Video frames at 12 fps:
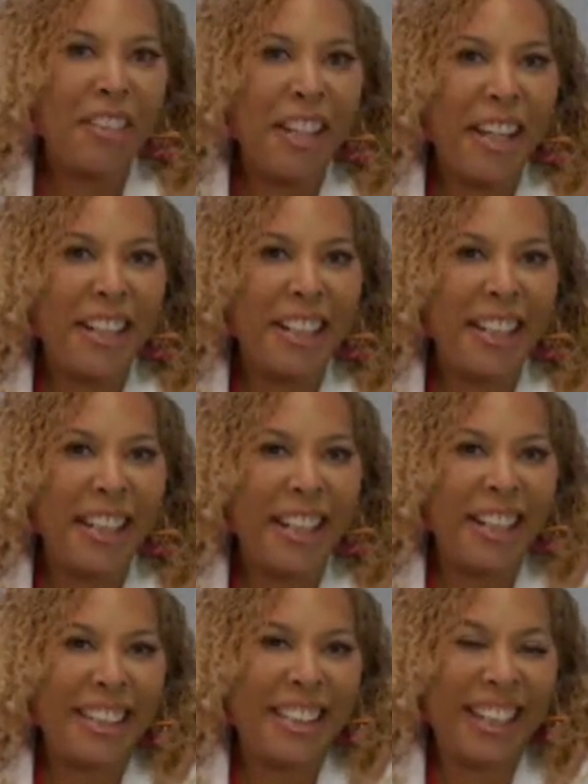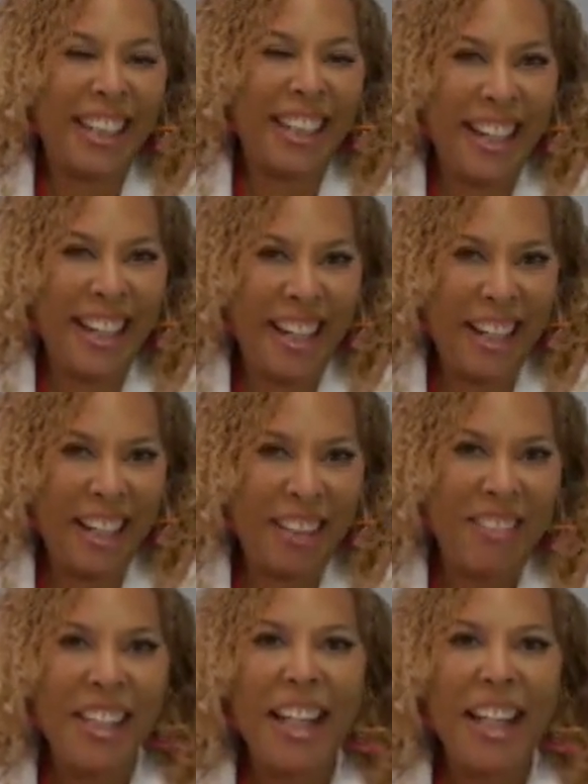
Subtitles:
had to get a job.